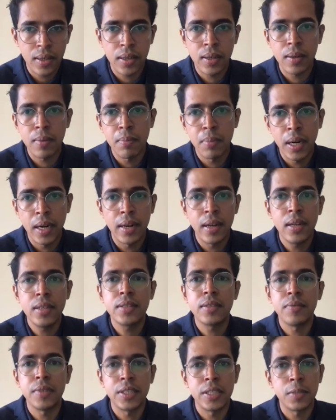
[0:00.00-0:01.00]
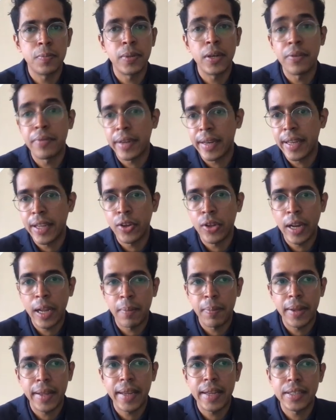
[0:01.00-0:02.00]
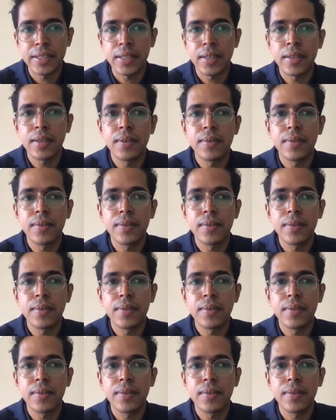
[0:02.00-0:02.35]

bundles, which is perfecting your application.